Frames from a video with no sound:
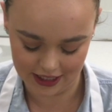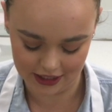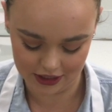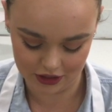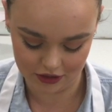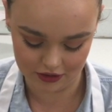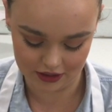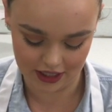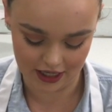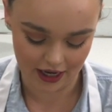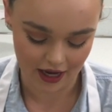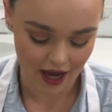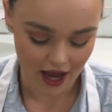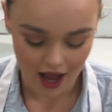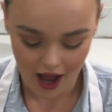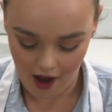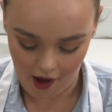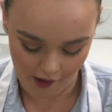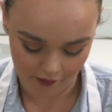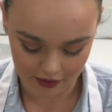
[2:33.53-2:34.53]
And she was like,
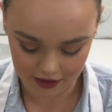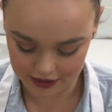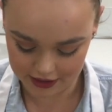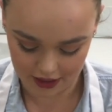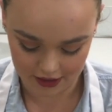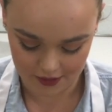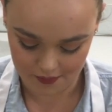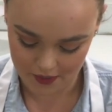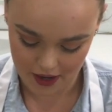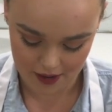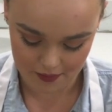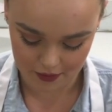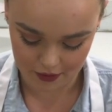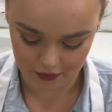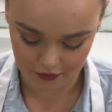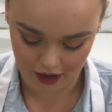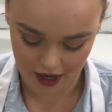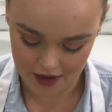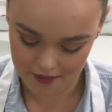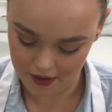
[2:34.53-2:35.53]
"I'm going to tell the paper to
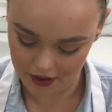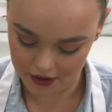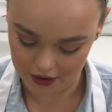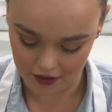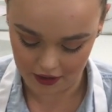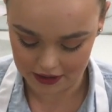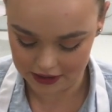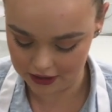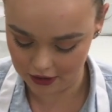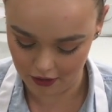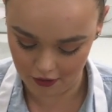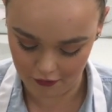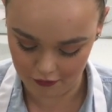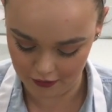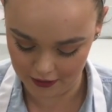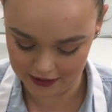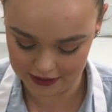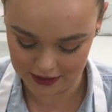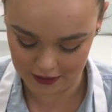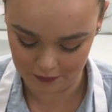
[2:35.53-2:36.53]
write about you. I still have
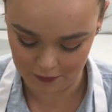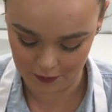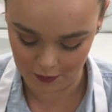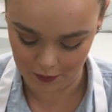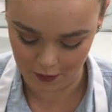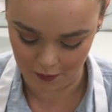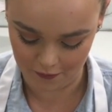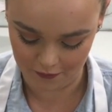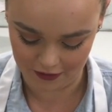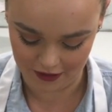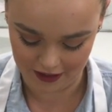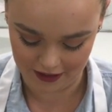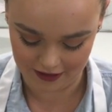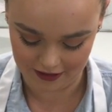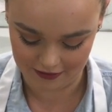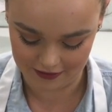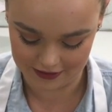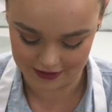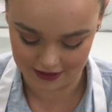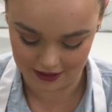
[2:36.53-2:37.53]
friends that work over there." And
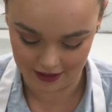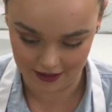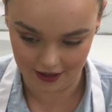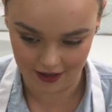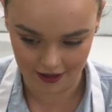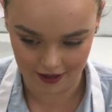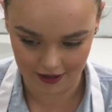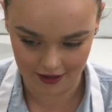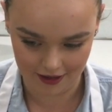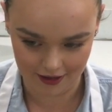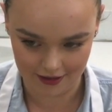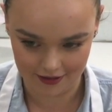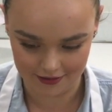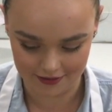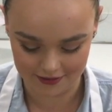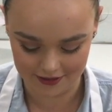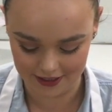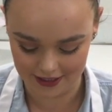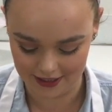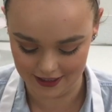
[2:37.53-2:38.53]
I was like, haha,
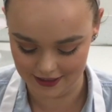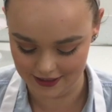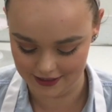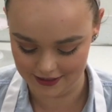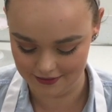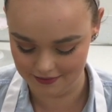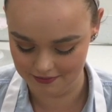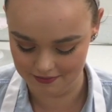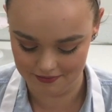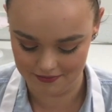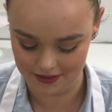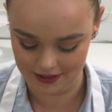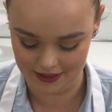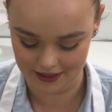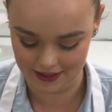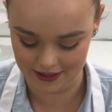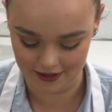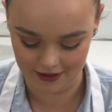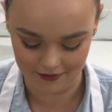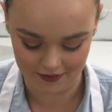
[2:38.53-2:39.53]
okay, like
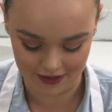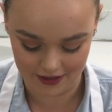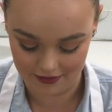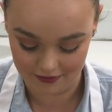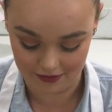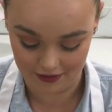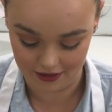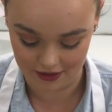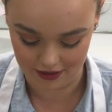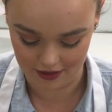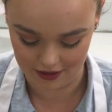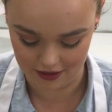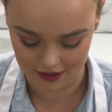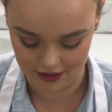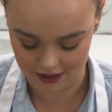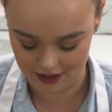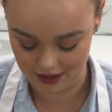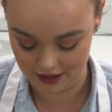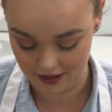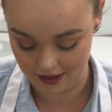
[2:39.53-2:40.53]
playing it off. I didn't really think
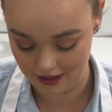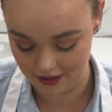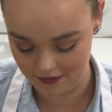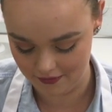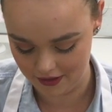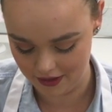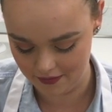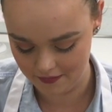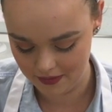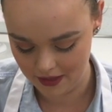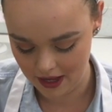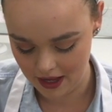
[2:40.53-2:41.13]
anything of it.